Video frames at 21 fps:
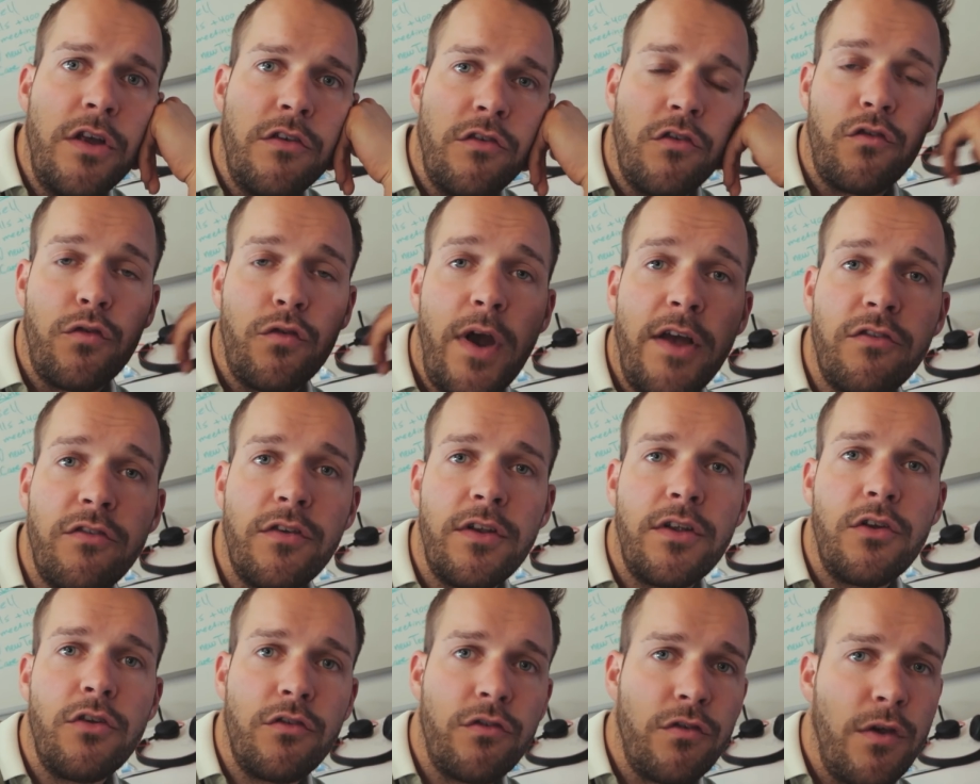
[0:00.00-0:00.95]
So try
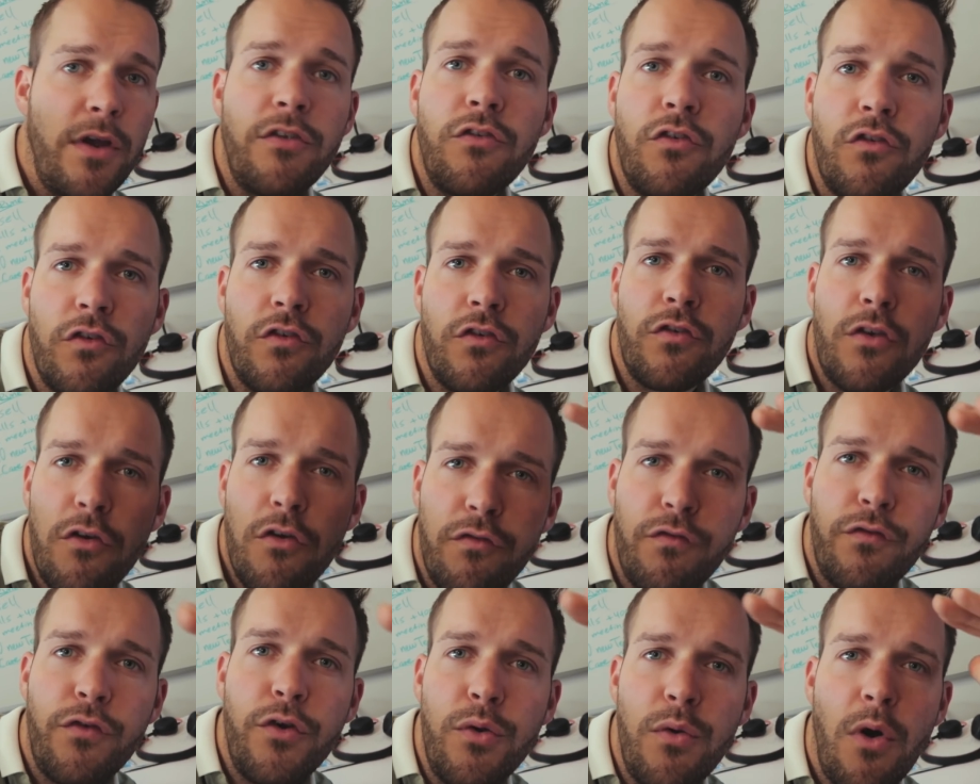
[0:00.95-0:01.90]
to just go
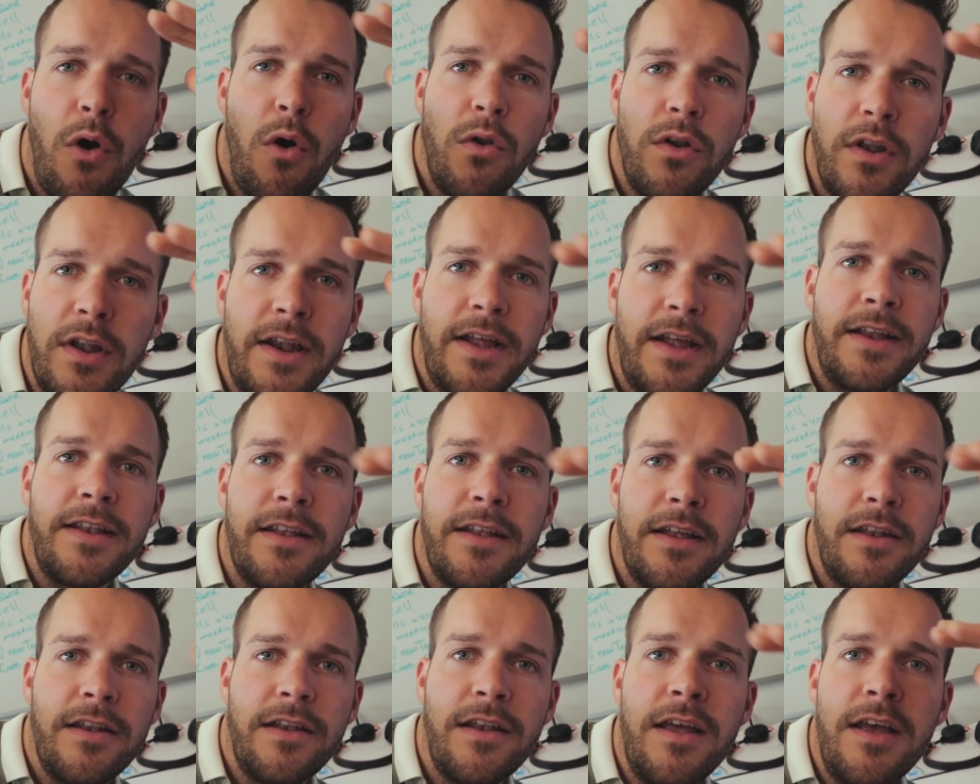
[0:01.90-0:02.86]
through all the
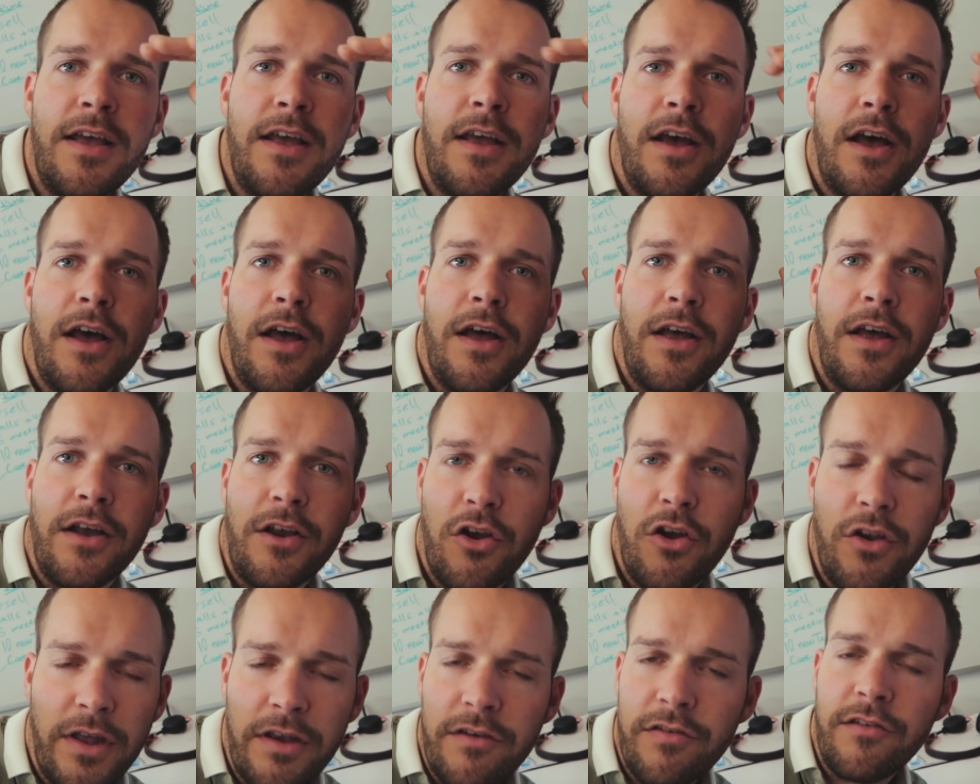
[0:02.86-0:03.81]
LinkedIn
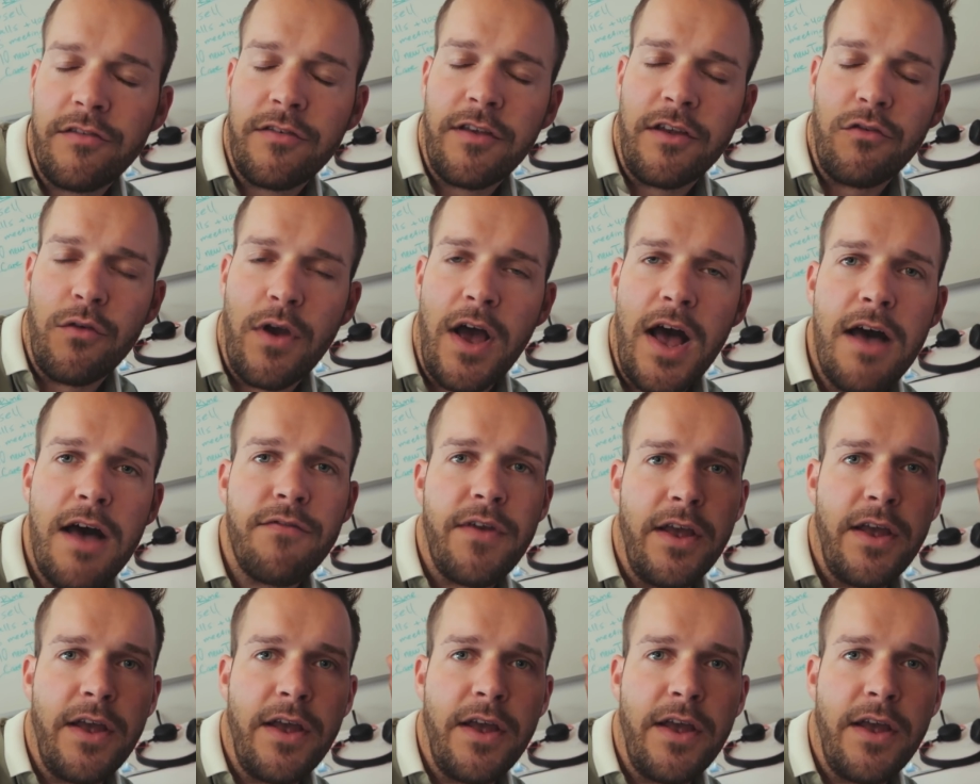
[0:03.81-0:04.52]
connections that you have